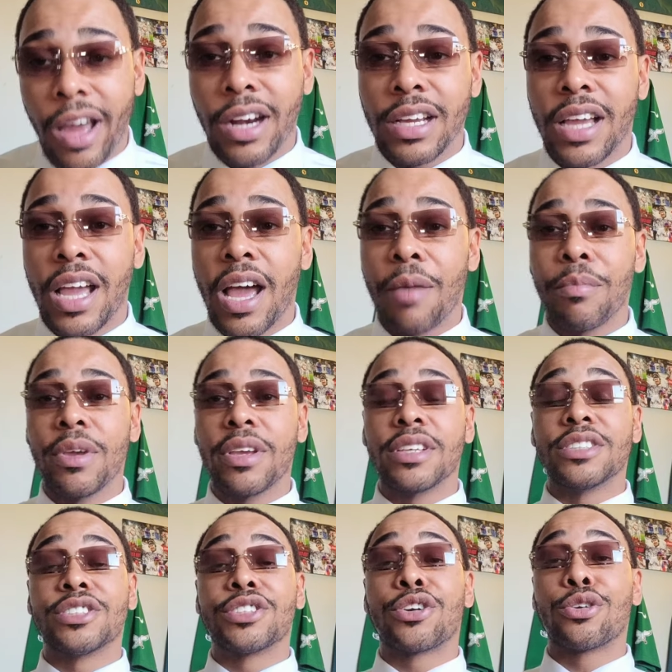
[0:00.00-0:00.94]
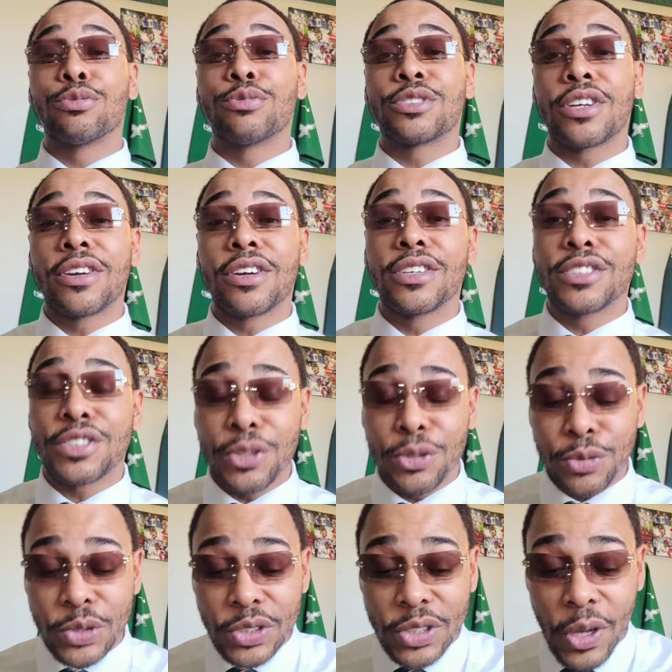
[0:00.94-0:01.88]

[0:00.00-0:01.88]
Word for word: I'd have got me a zero-turn, too.